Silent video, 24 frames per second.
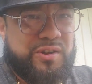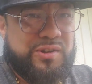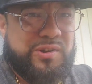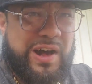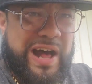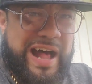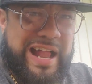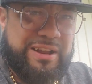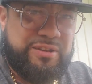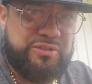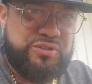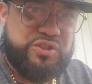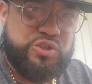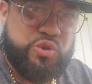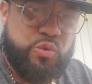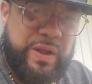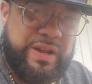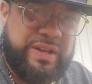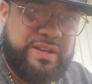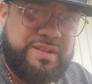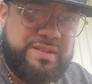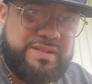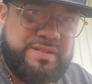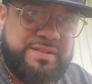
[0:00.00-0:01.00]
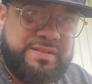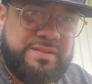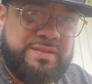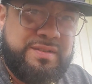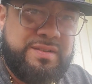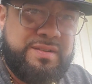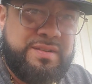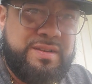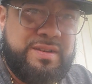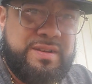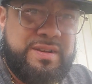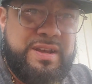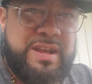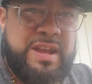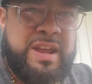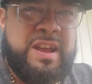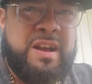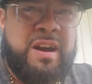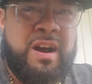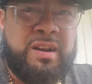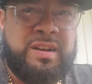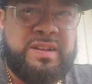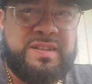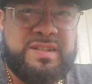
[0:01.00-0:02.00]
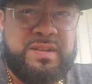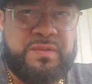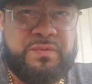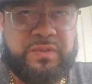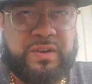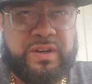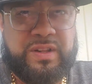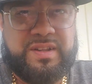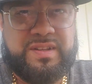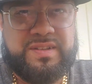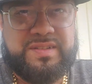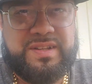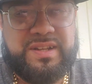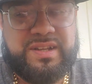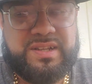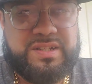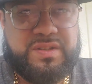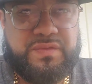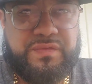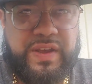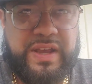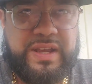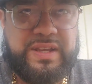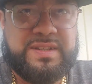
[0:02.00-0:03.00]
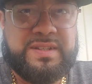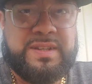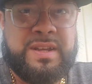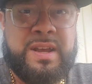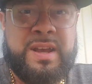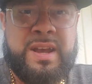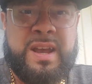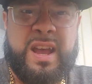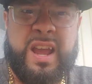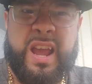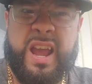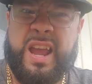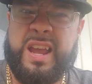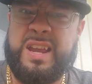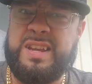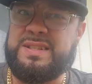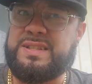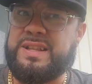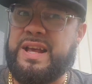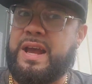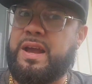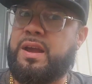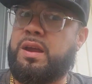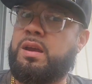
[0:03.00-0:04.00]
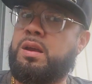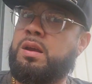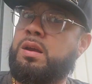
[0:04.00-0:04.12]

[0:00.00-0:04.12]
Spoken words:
counting 20s and 100s in front of this nigga's face. And he's like,